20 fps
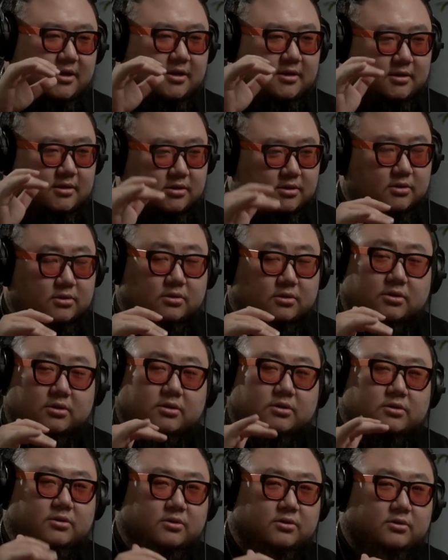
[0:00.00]
do do do
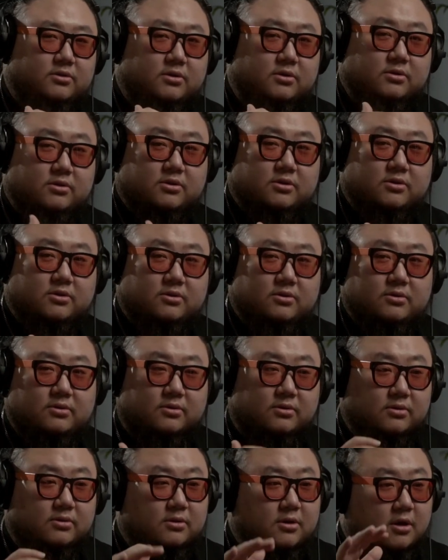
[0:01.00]
do do do
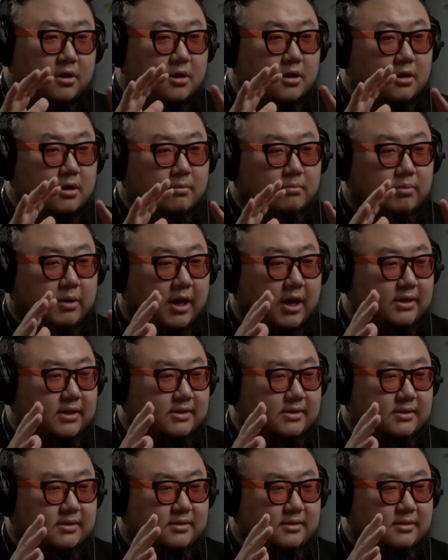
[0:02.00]
do,
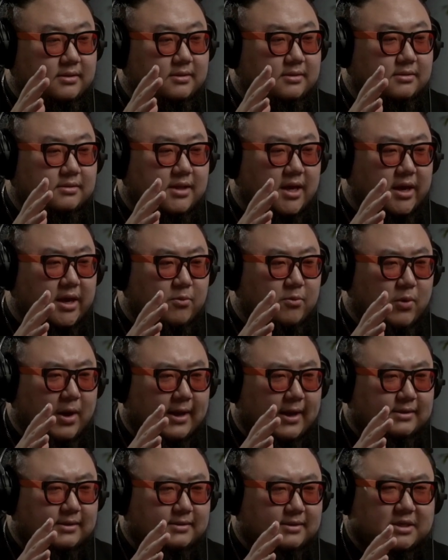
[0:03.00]
but they
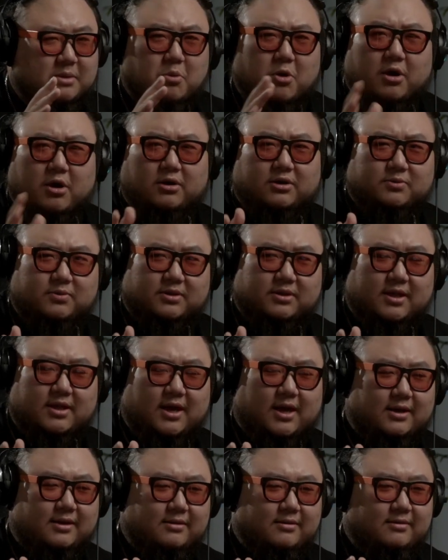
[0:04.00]
went somewhere else with that.